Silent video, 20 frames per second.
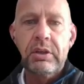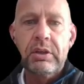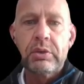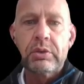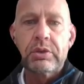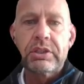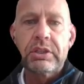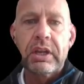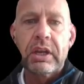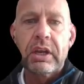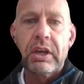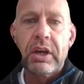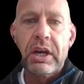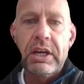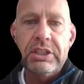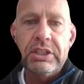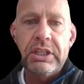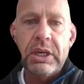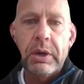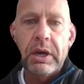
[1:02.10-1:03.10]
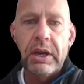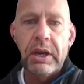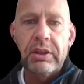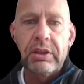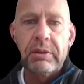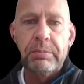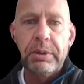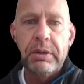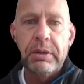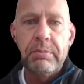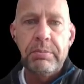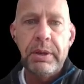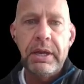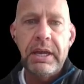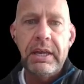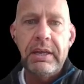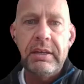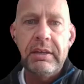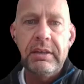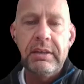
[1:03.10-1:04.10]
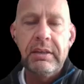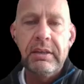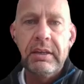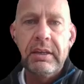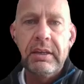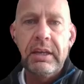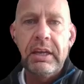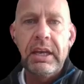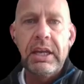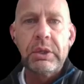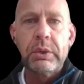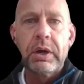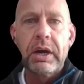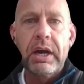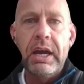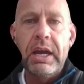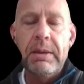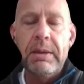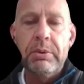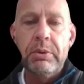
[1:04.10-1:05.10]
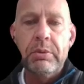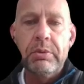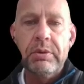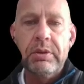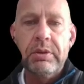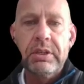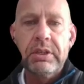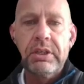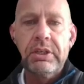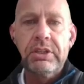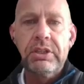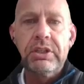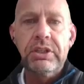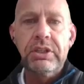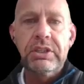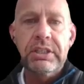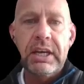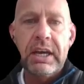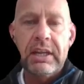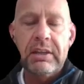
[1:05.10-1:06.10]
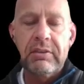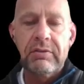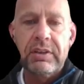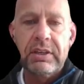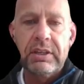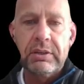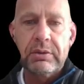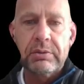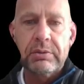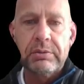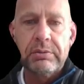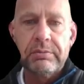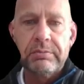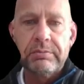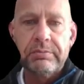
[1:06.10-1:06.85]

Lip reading: You'll see the lights go out on the pin pad and you are able to start the vehicle.